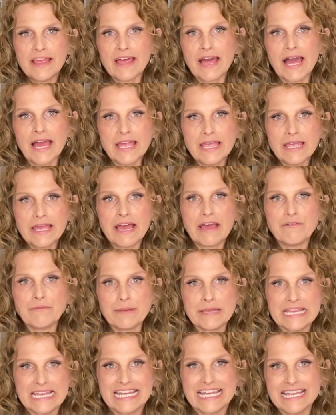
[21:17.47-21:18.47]
I have
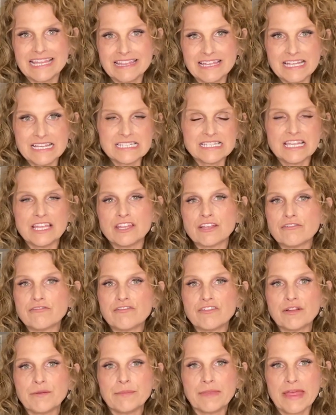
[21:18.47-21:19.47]
been getting things either
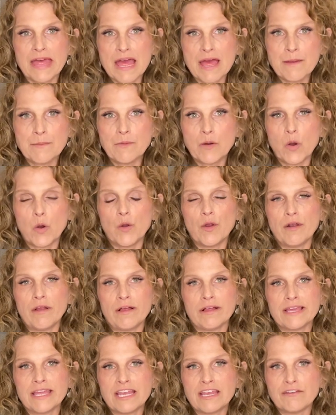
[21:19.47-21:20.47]
from them or
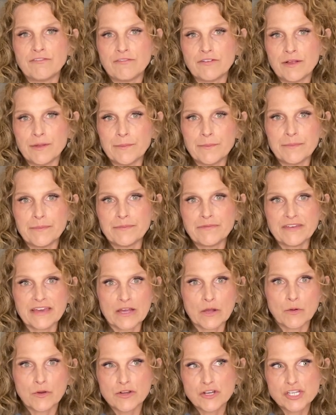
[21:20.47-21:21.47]
I'll get it from
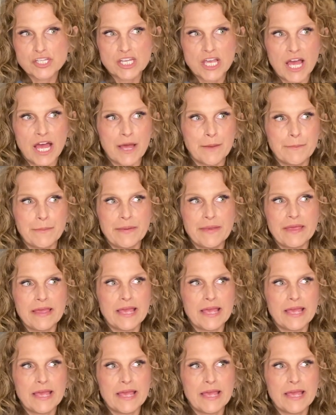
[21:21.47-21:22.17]
Fatquarter Shop.